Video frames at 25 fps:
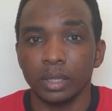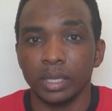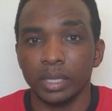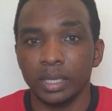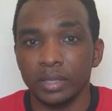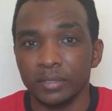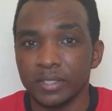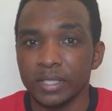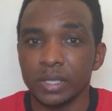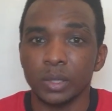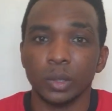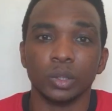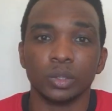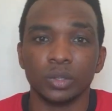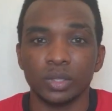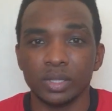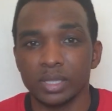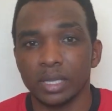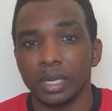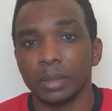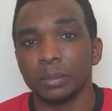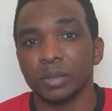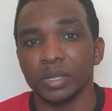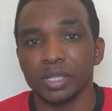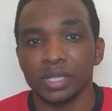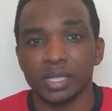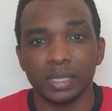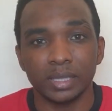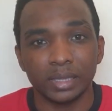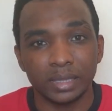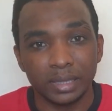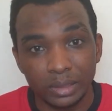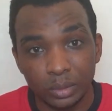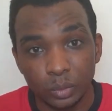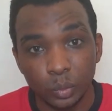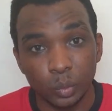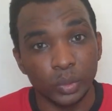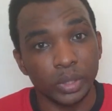if C O two is not present,
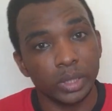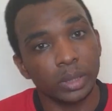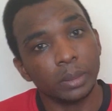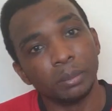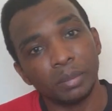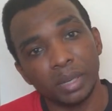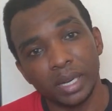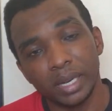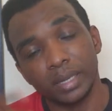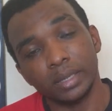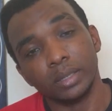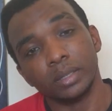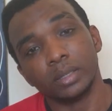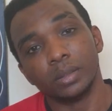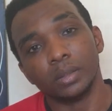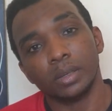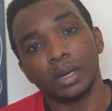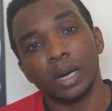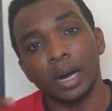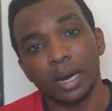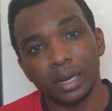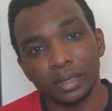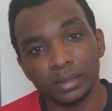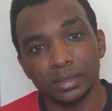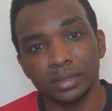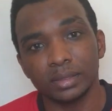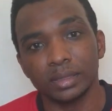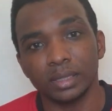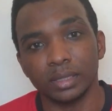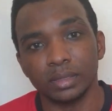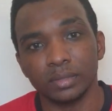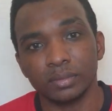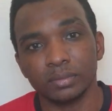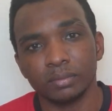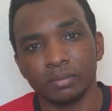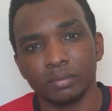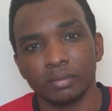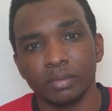it will bind to oxygen.
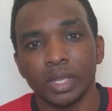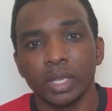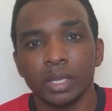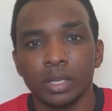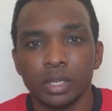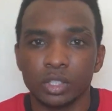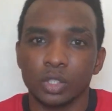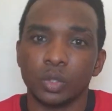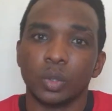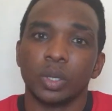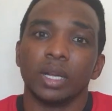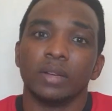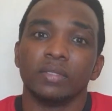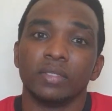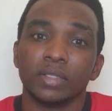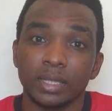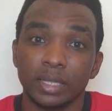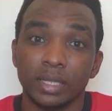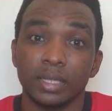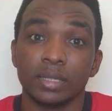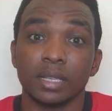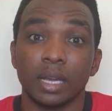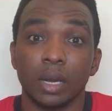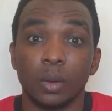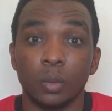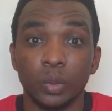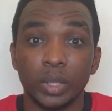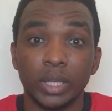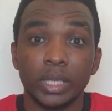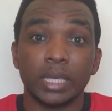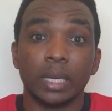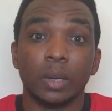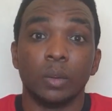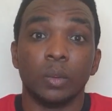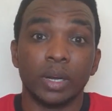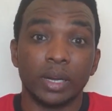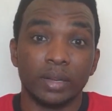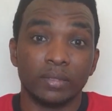So one of the things that we
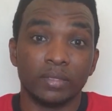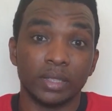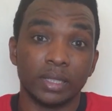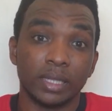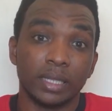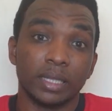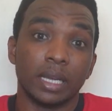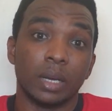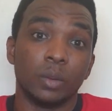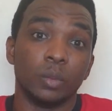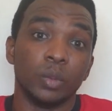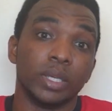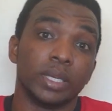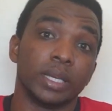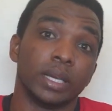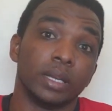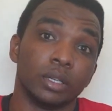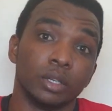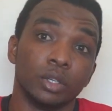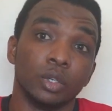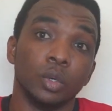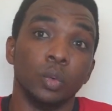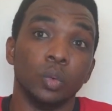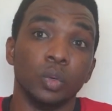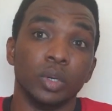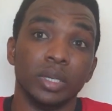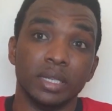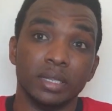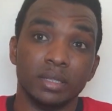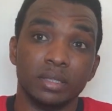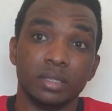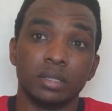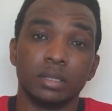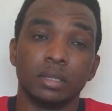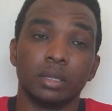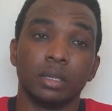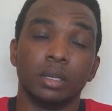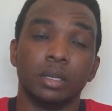can, one of the things that we can do
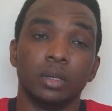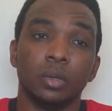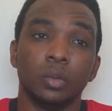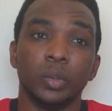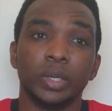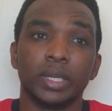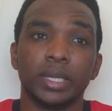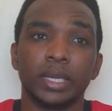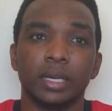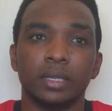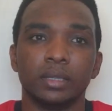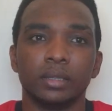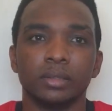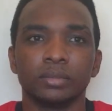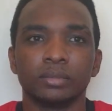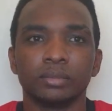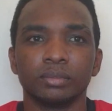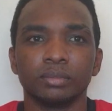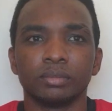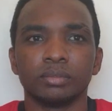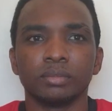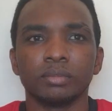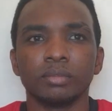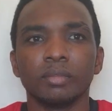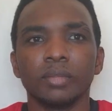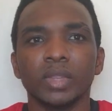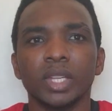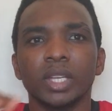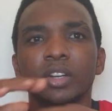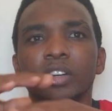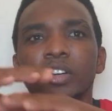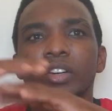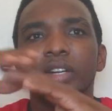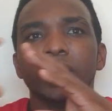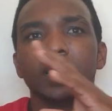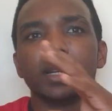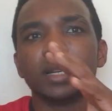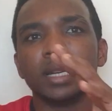is we can
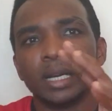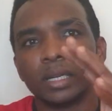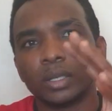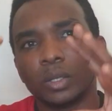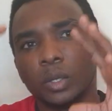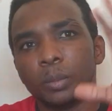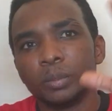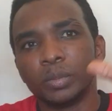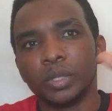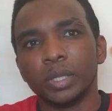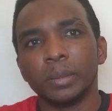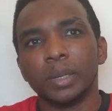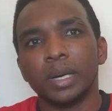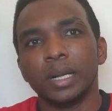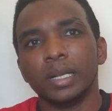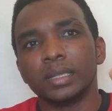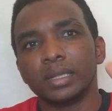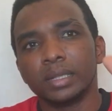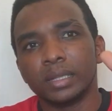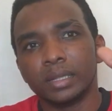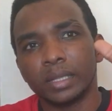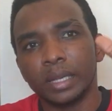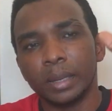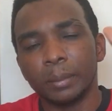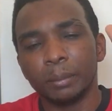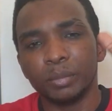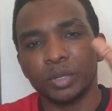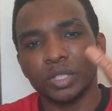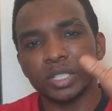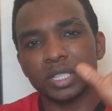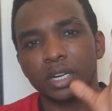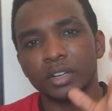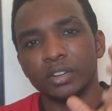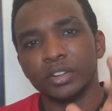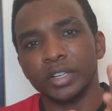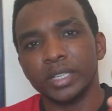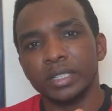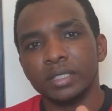create that optimal
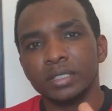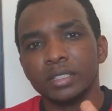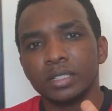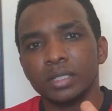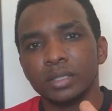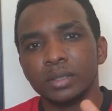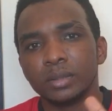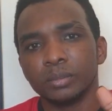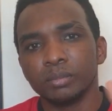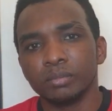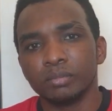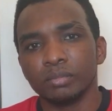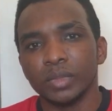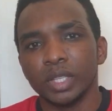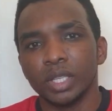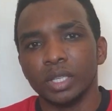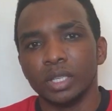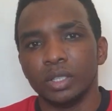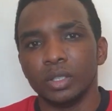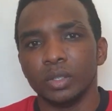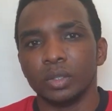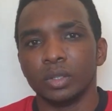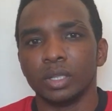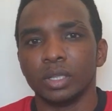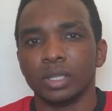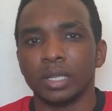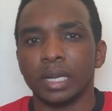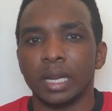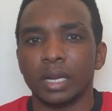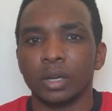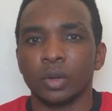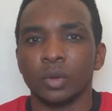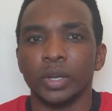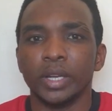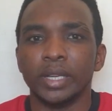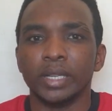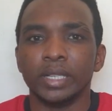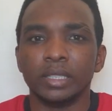temperature range. You know, not
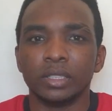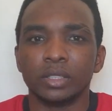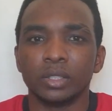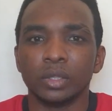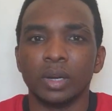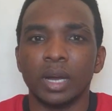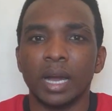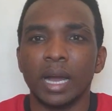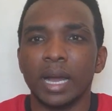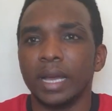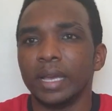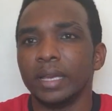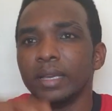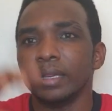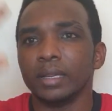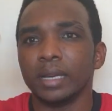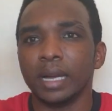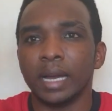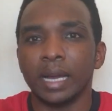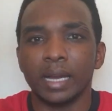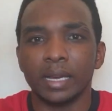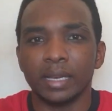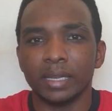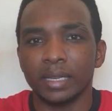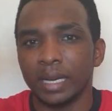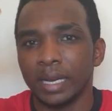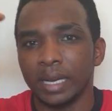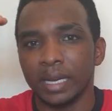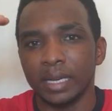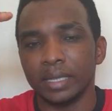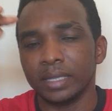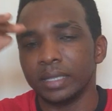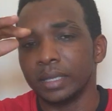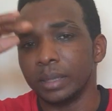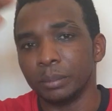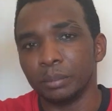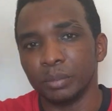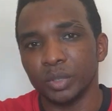going into high, high, high
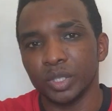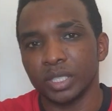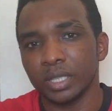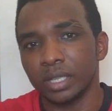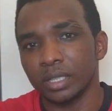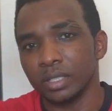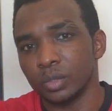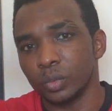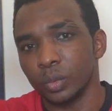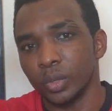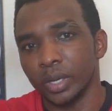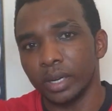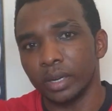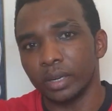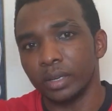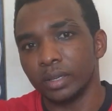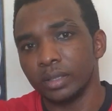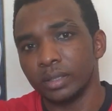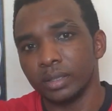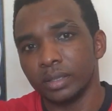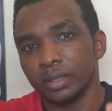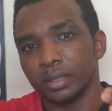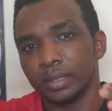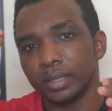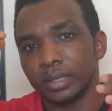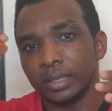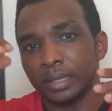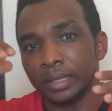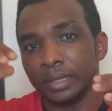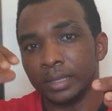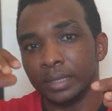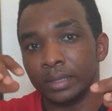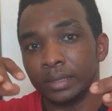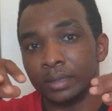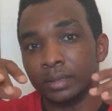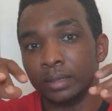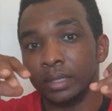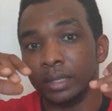temperatures where it,
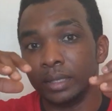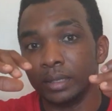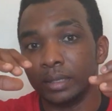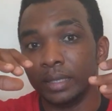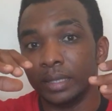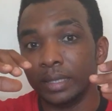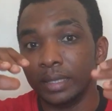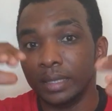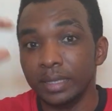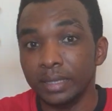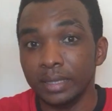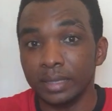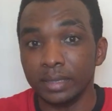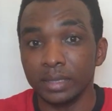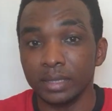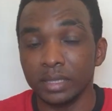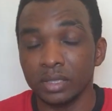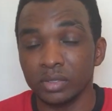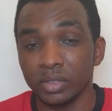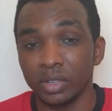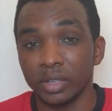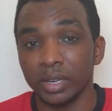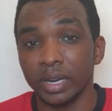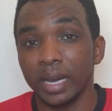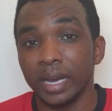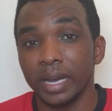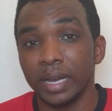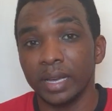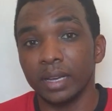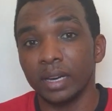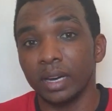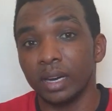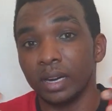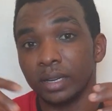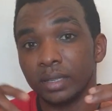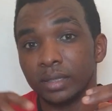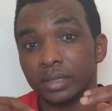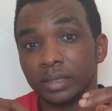it, the, the heat is very high,
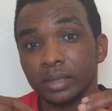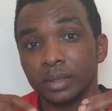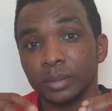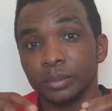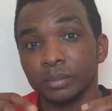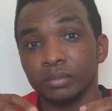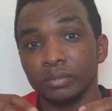or the,